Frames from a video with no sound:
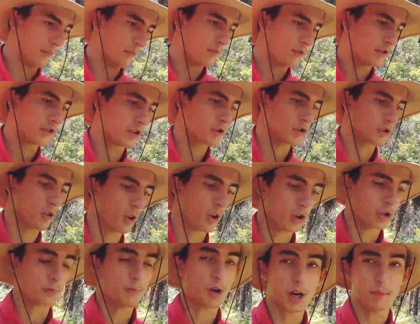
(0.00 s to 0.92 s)
such
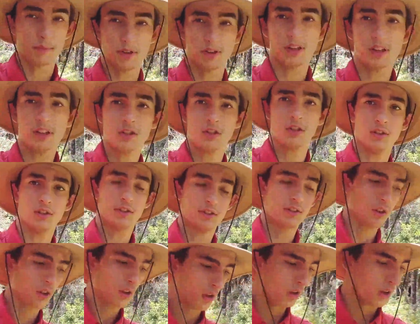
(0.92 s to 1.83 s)
large populations,
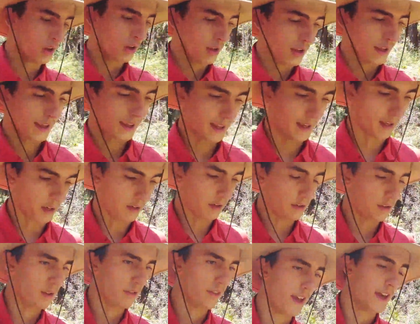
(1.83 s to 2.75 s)
and
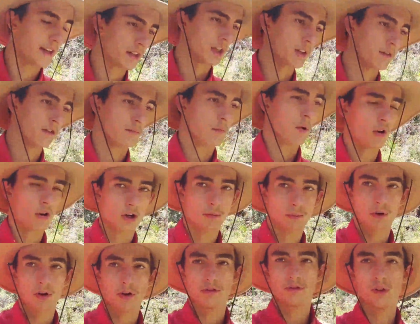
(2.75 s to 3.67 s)
that gives monarch
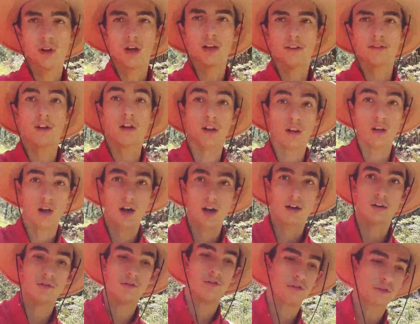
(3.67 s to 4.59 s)
butterflies a lot
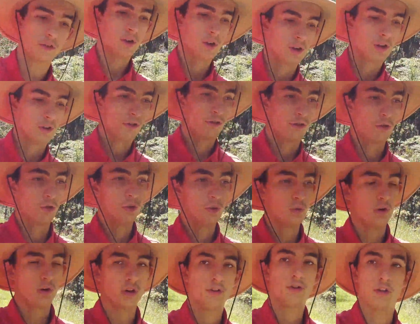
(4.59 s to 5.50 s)
of
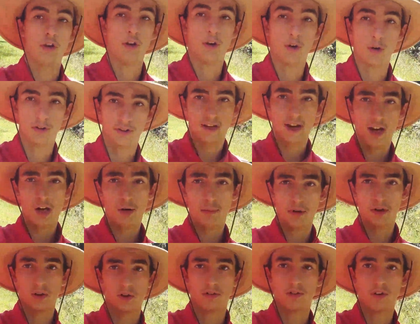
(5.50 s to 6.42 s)
food to nurse
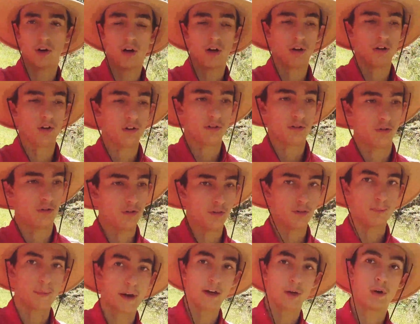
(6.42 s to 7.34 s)
caterpillars on so that
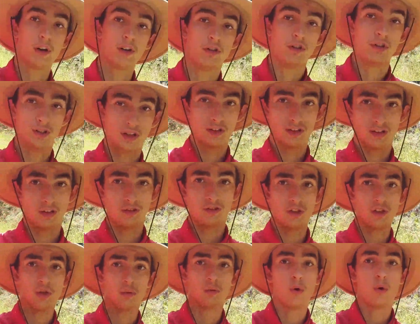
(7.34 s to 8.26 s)
the migration can
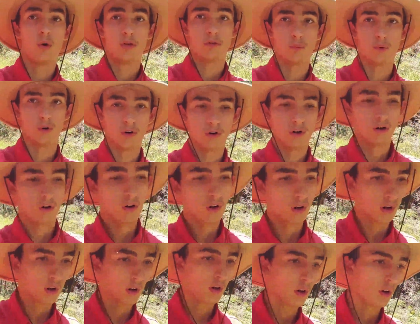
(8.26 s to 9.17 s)
continue northward.
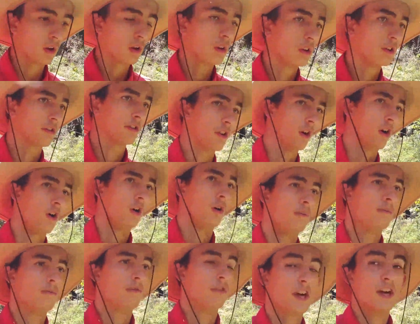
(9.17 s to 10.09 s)
So
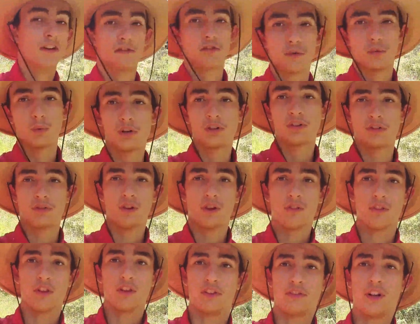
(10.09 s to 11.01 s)
that's the reason that
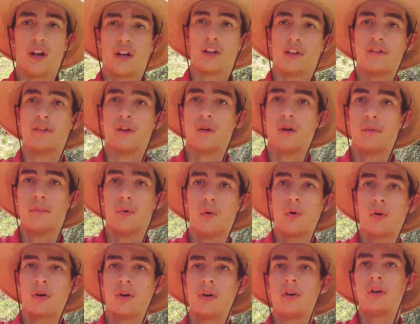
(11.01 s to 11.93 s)
this site is so
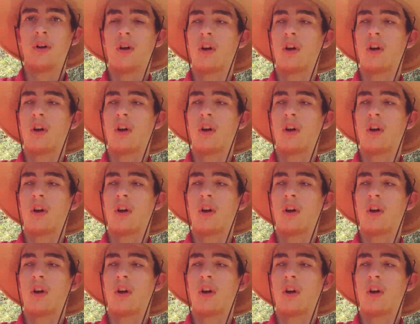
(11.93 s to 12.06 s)
important.